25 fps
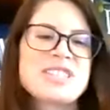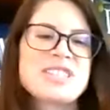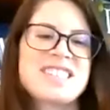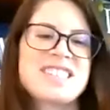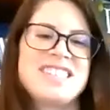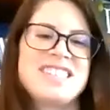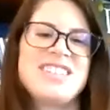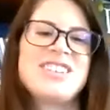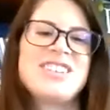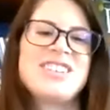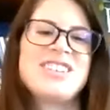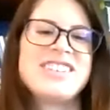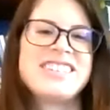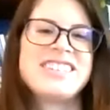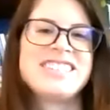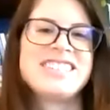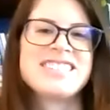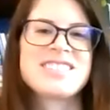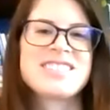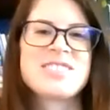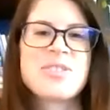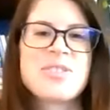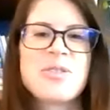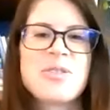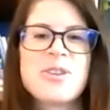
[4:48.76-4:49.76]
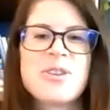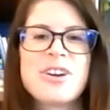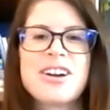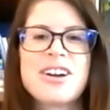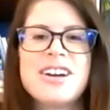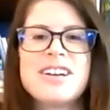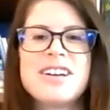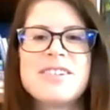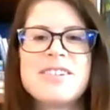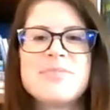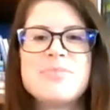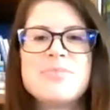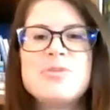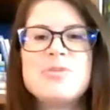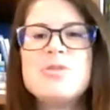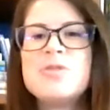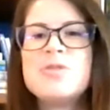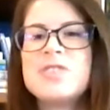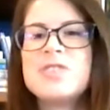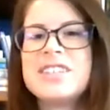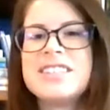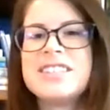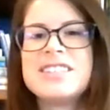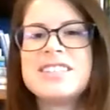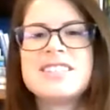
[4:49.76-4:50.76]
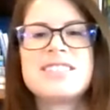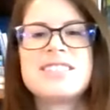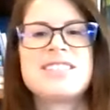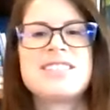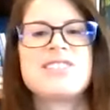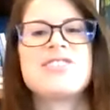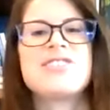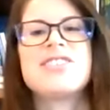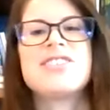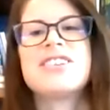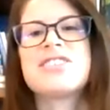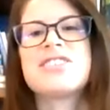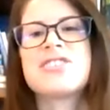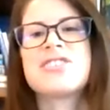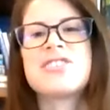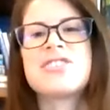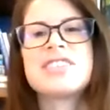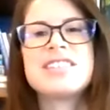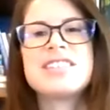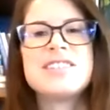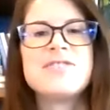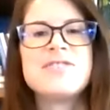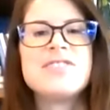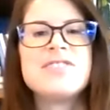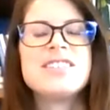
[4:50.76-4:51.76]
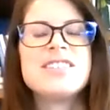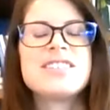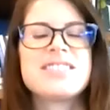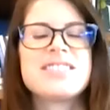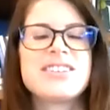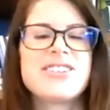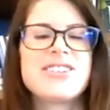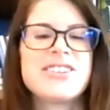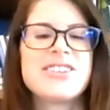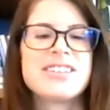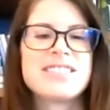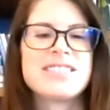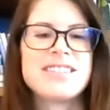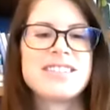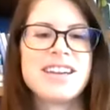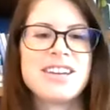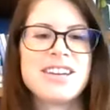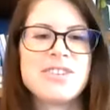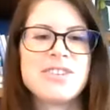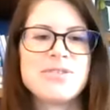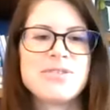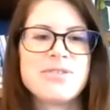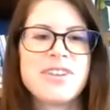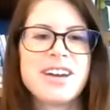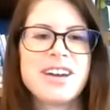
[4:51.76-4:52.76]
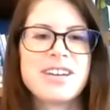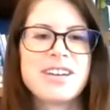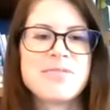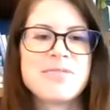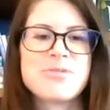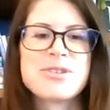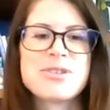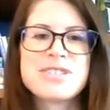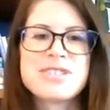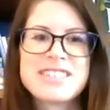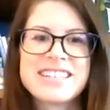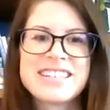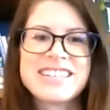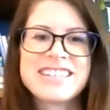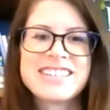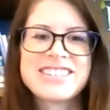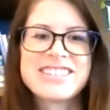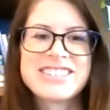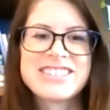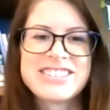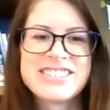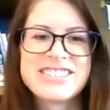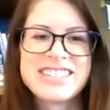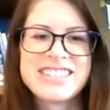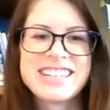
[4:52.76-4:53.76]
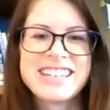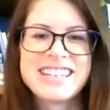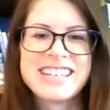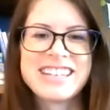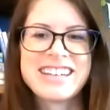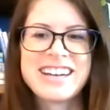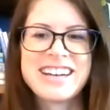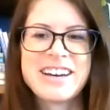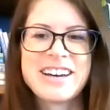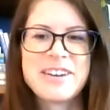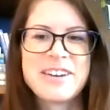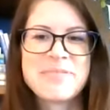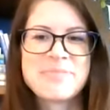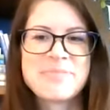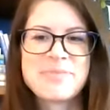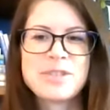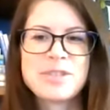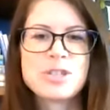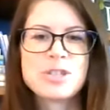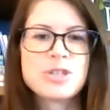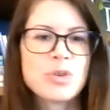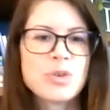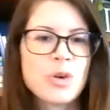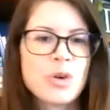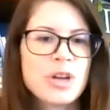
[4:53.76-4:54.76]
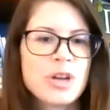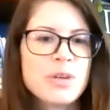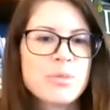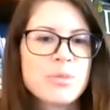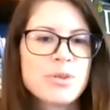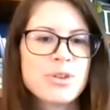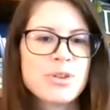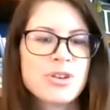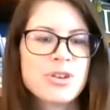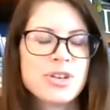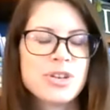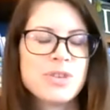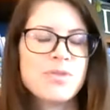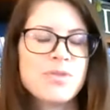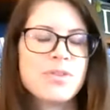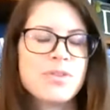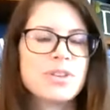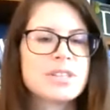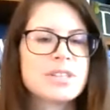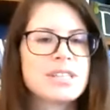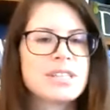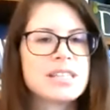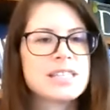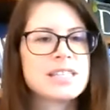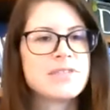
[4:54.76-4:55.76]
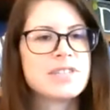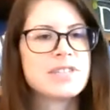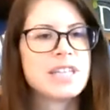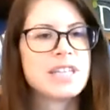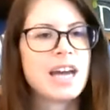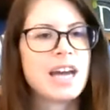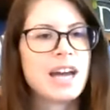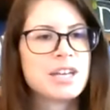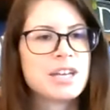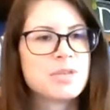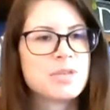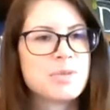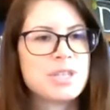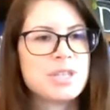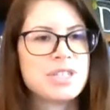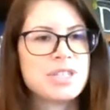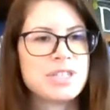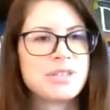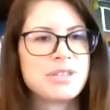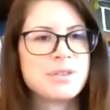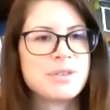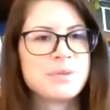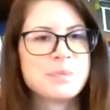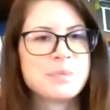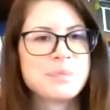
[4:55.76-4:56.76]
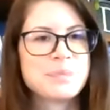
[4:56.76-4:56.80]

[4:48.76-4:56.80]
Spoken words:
series or a movie series or a TV series that you find particularly enjoyable, or you feel a sense of attachment to.